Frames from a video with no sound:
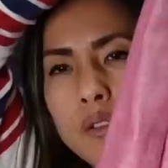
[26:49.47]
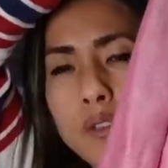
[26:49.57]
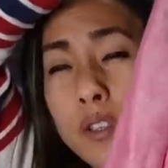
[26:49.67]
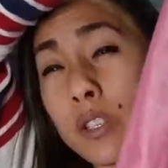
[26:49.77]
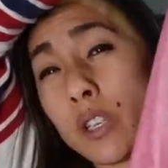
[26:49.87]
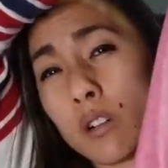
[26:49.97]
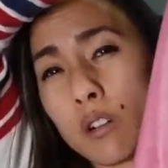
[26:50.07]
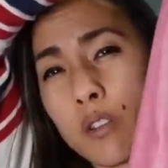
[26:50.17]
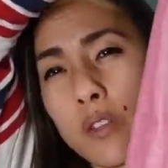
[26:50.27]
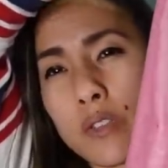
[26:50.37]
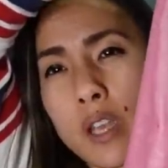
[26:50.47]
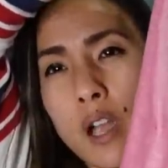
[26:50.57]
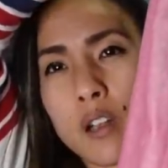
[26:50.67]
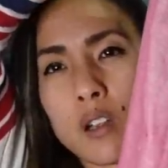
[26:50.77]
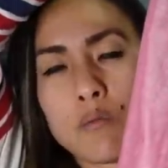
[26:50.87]
you the year that the
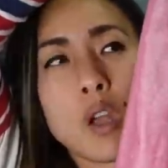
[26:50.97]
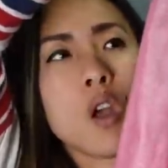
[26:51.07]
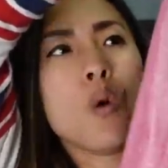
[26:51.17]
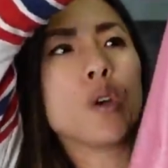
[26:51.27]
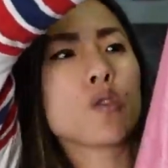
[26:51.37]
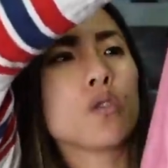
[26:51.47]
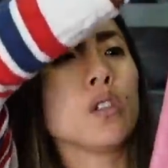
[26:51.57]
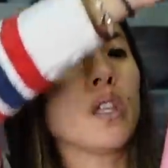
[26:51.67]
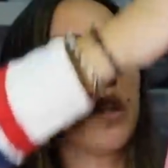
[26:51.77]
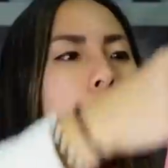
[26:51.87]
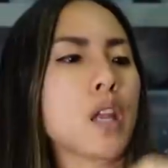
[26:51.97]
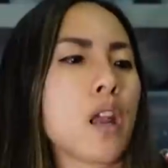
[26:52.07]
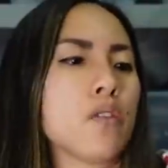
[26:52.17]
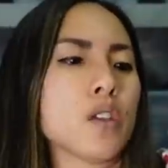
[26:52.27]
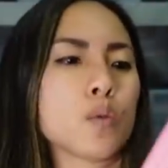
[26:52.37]
item was released,
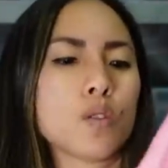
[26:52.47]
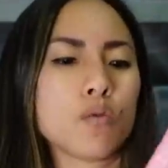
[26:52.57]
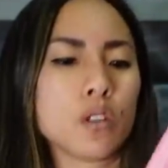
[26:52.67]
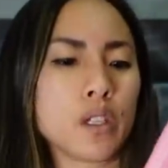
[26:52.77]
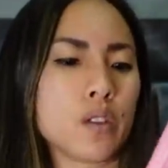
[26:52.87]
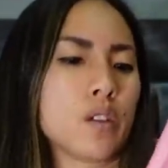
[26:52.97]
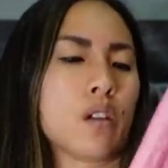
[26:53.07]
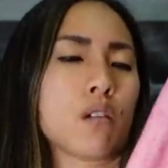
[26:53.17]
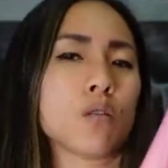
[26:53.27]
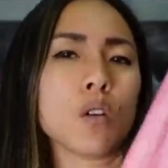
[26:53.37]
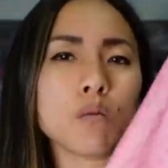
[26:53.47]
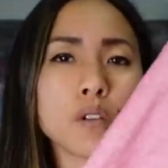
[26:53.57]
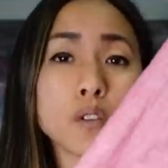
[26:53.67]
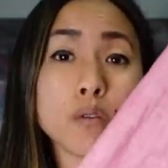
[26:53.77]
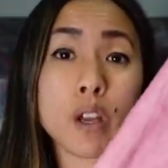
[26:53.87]
and this was released in October
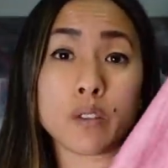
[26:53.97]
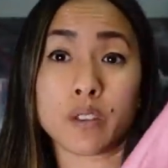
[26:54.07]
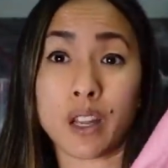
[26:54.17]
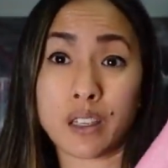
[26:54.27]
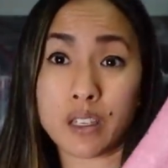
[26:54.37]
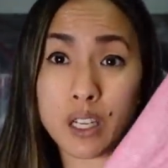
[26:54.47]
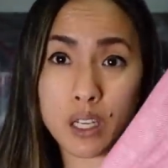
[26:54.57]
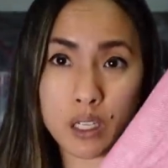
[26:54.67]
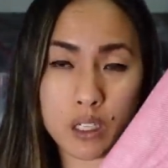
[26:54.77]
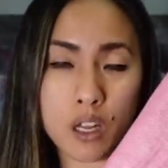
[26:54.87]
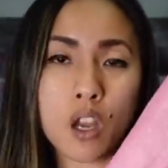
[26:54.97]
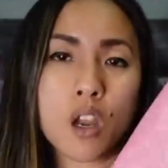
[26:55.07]
of 2019,